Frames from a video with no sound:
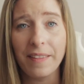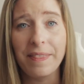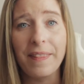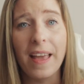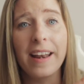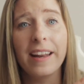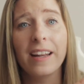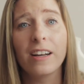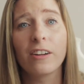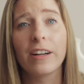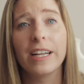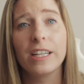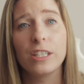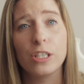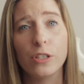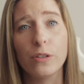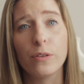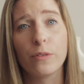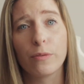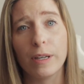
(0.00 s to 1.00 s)
then in grade
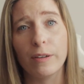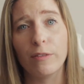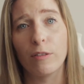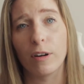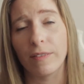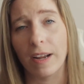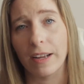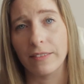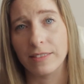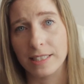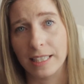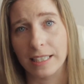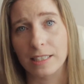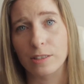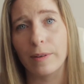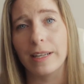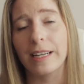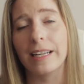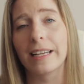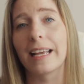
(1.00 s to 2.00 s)
two, three, four, five,
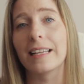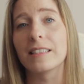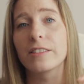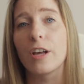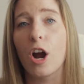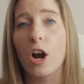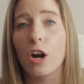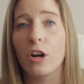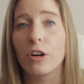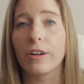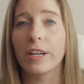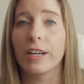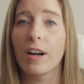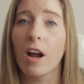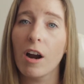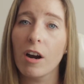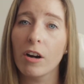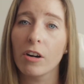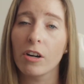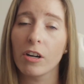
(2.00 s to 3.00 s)
six, when it gets harder and
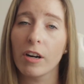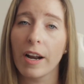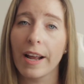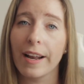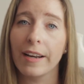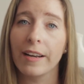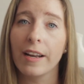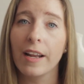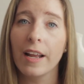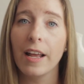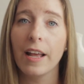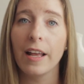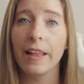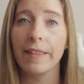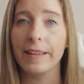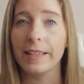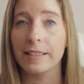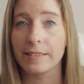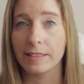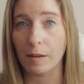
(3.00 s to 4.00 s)
harder, and
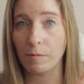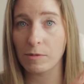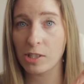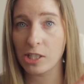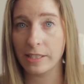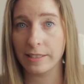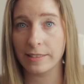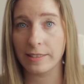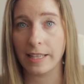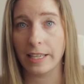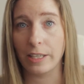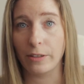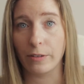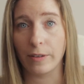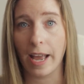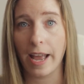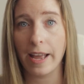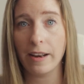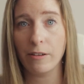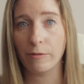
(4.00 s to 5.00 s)
the assumption is that you
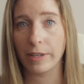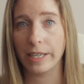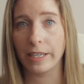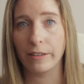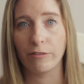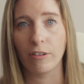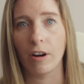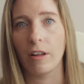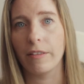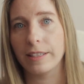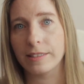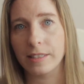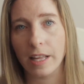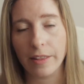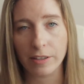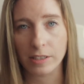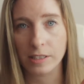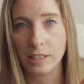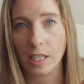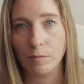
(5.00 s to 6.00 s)
can read for all these
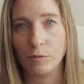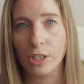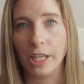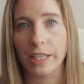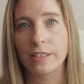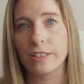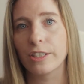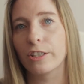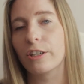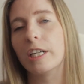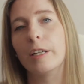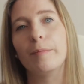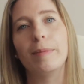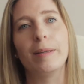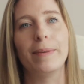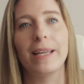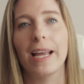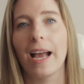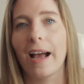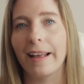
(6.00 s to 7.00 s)
other subjects, you're gonna
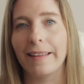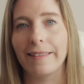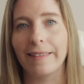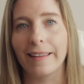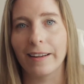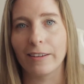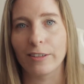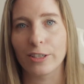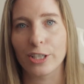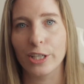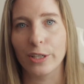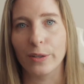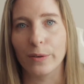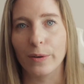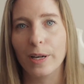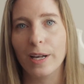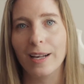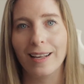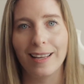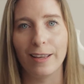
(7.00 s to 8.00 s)
be behind there
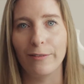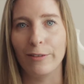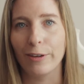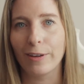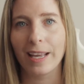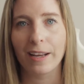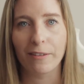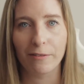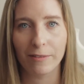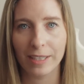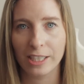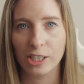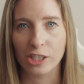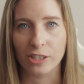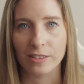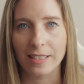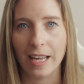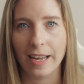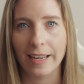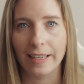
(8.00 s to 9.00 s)
too. If you can't read
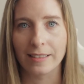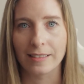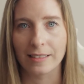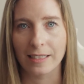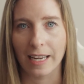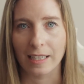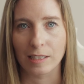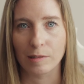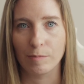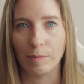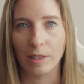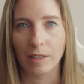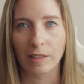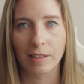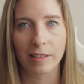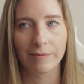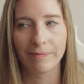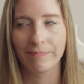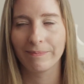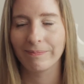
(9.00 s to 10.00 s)
your science textbook,